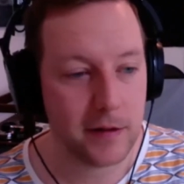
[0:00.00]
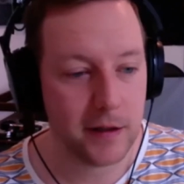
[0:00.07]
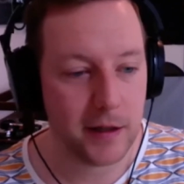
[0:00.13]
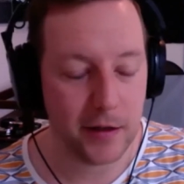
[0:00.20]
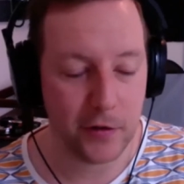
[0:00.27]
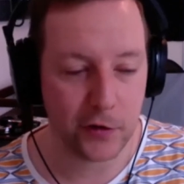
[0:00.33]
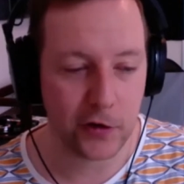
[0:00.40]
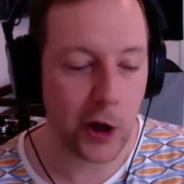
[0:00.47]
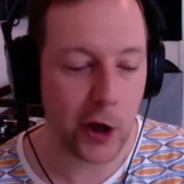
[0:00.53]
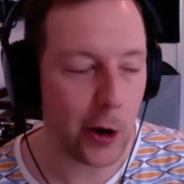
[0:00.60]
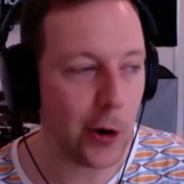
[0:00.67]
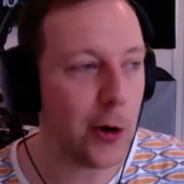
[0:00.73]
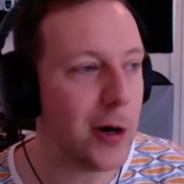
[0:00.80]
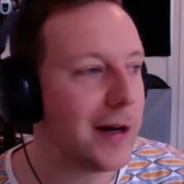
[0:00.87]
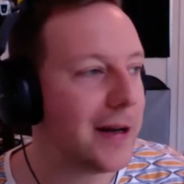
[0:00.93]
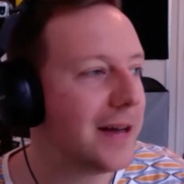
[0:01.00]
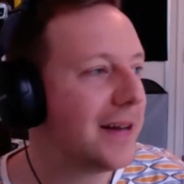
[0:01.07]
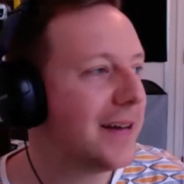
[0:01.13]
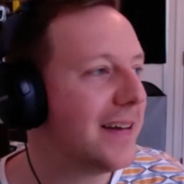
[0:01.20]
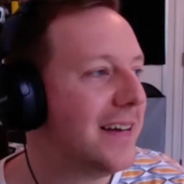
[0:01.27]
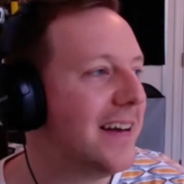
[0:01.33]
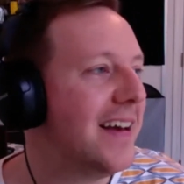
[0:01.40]
And so
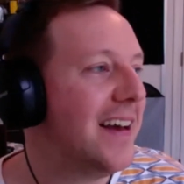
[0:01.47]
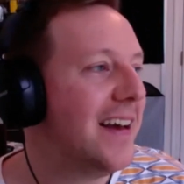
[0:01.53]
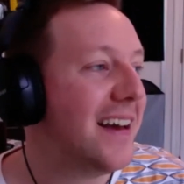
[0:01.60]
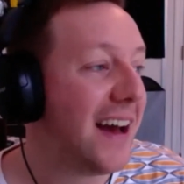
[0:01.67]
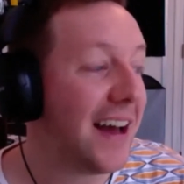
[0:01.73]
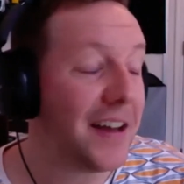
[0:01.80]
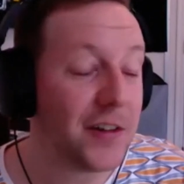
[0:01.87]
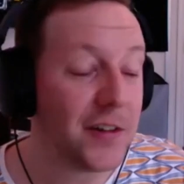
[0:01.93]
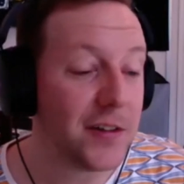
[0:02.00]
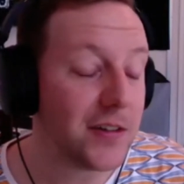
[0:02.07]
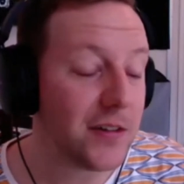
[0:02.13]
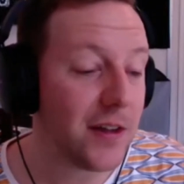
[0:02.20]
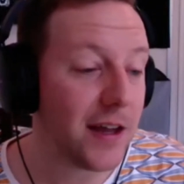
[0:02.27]
I